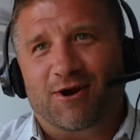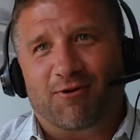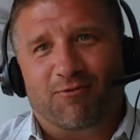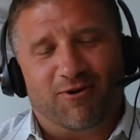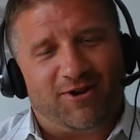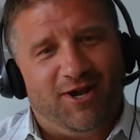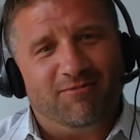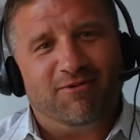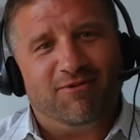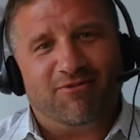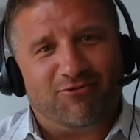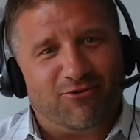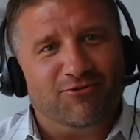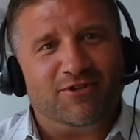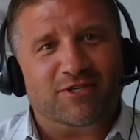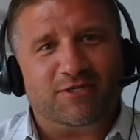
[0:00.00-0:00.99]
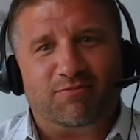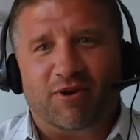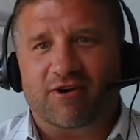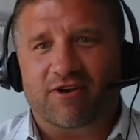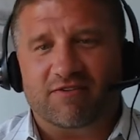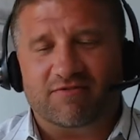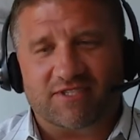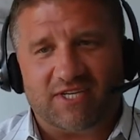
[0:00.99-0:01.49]
you know, we're coming through this
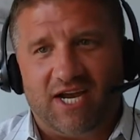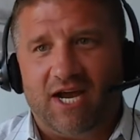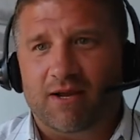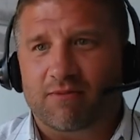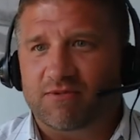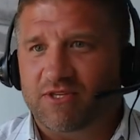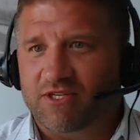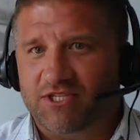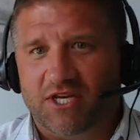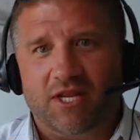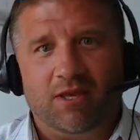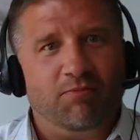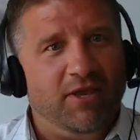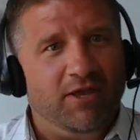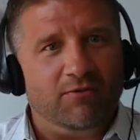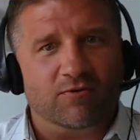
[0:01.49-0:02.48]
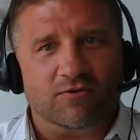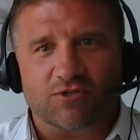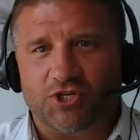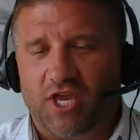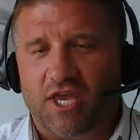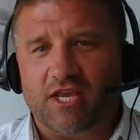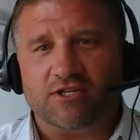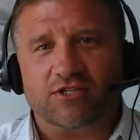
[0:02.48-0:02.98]
period of time and the GDP will
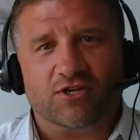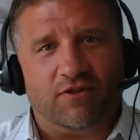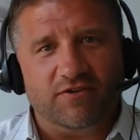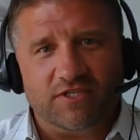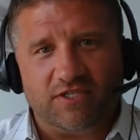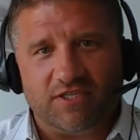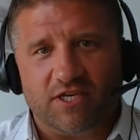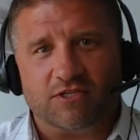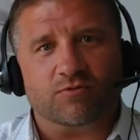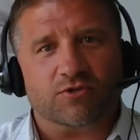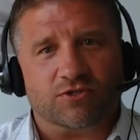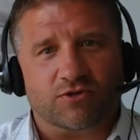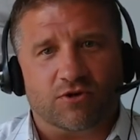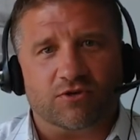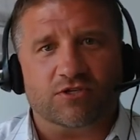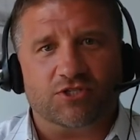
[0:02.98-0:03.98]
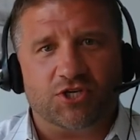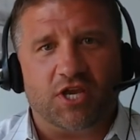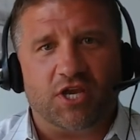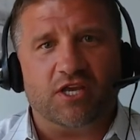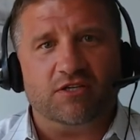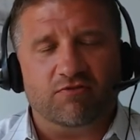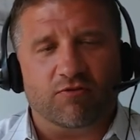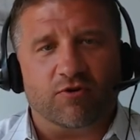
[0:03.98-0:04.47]
change and all these things will start to
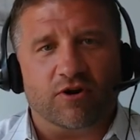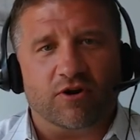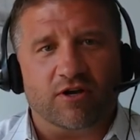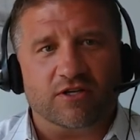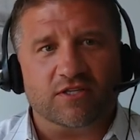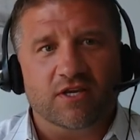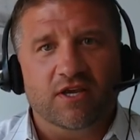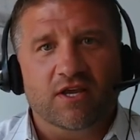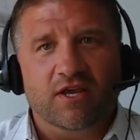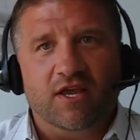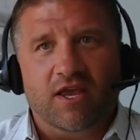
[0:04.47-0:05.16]
change for us